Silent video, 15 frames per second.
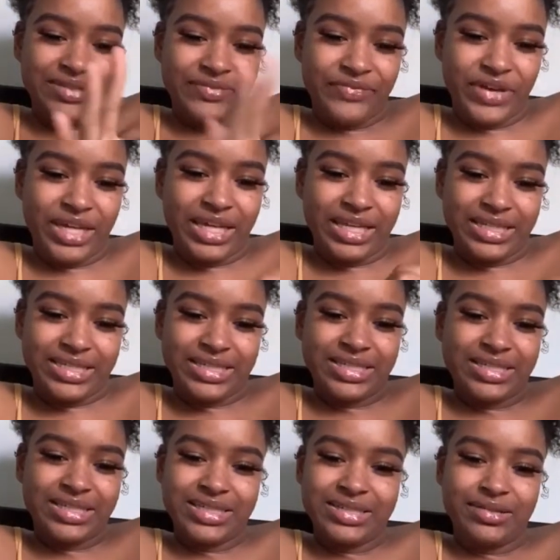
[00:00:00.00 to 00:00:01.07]
Fuck it.
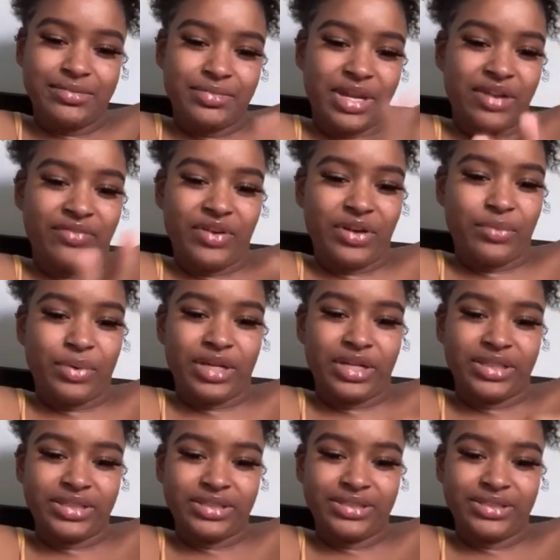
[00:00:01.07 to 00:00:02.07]
I'm not fucking with it.